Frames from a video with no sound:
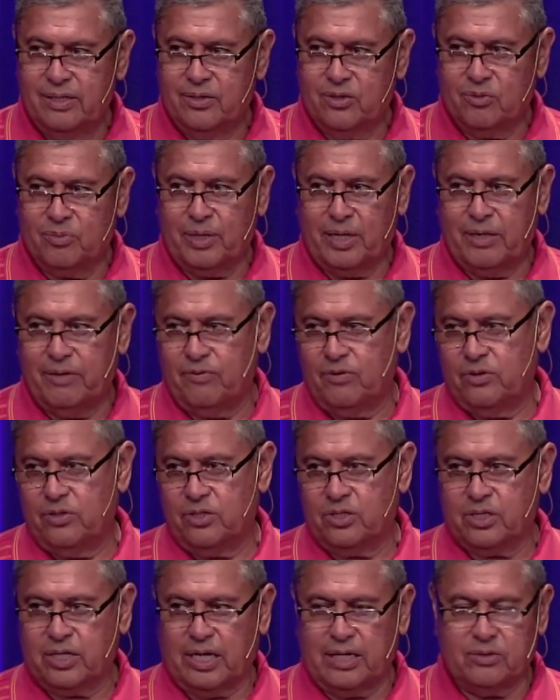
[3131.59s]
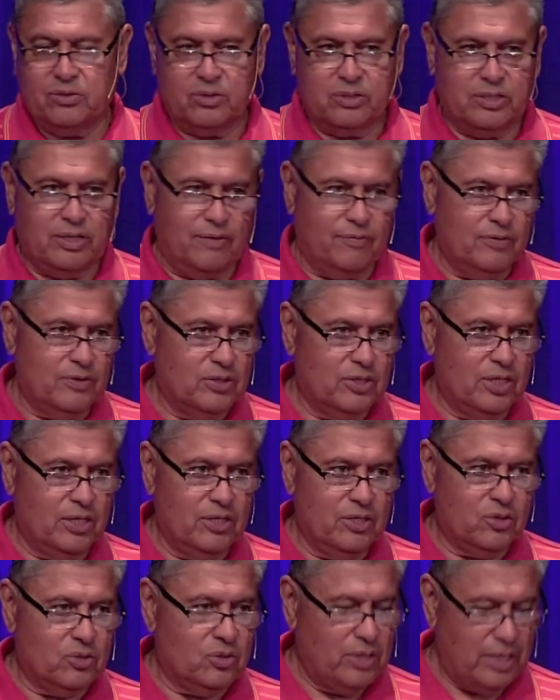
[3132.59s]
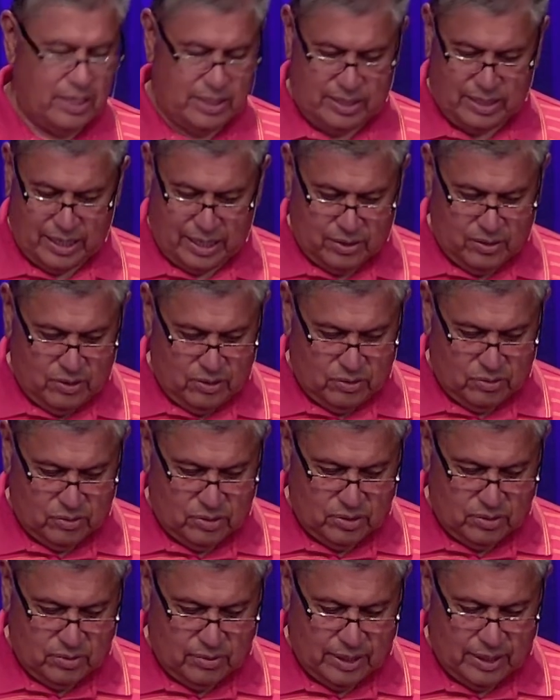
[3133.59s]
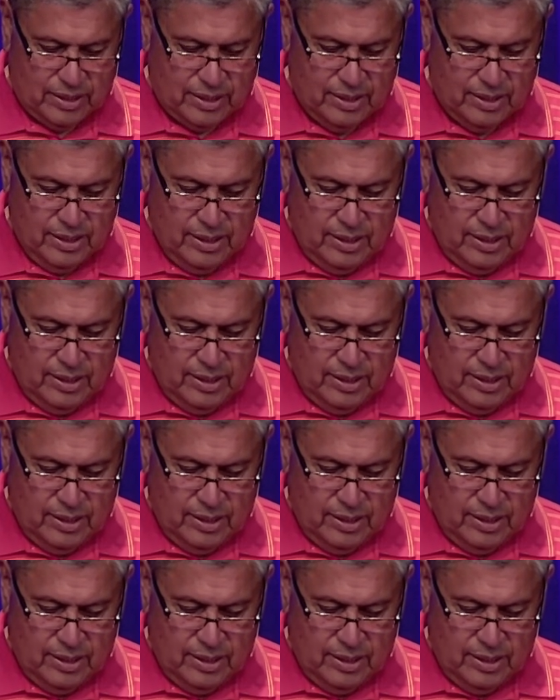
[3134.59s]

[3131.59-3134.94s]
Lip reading: no matter if you disguise yourself and say this or that. God knows, right?